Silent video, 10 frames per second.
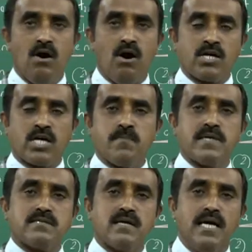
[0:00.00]

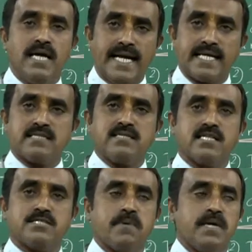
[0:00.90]
Occupies the
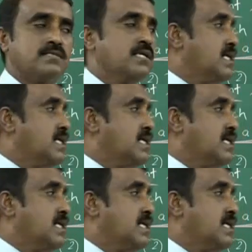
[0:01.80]
interstitial space,